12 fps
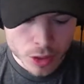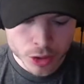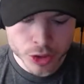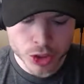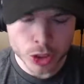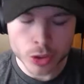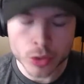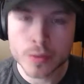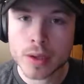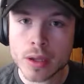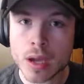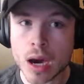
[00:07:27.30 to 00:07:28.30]
two,
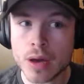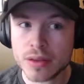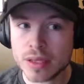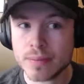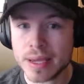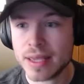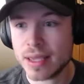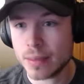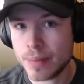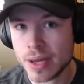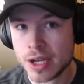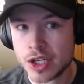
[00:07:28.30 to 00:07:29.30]
other than making a
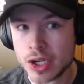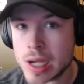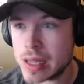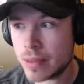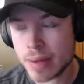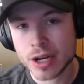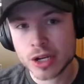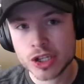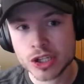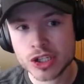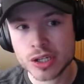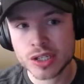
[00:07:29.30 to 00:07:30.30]
pitch, the
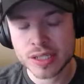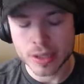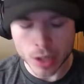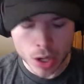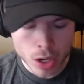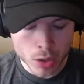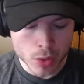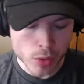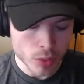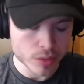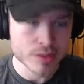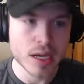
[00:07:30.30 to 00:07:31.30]
manager should have said, oh,
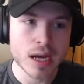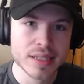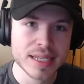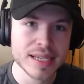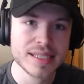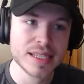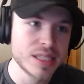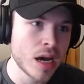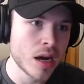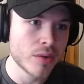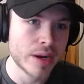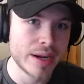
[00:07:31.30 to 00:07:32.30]
well, Tatis is
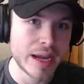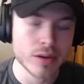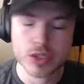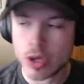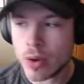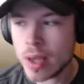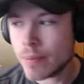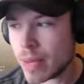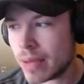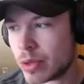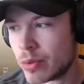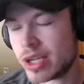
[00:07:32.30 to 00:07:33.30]
hot right now, so
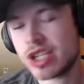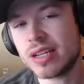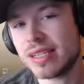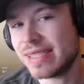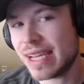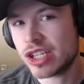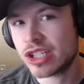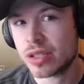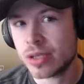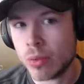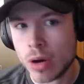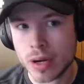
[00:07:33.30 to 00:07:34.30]
maybe we should
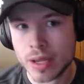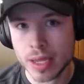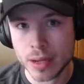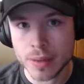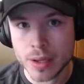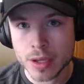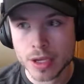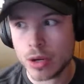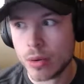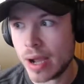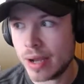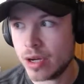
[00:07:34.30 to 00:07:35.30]
intentionally walk him.
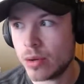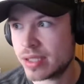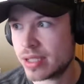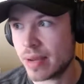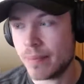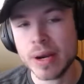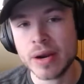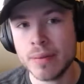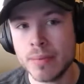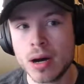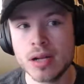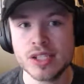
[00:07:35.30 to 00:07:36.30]
I know it's like a Barry
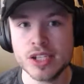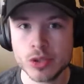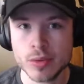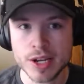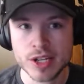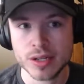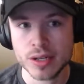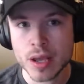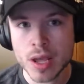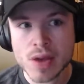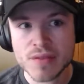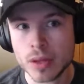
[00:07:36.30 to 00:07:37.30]
Bonds situation, and
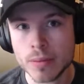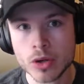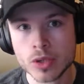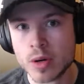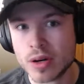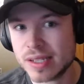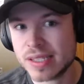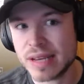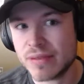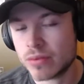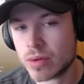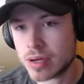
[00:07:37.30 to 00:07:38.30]
for the most part in a
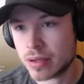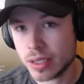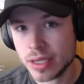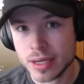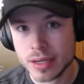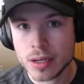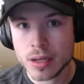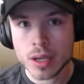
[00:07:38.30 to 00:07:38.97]
7-run lead,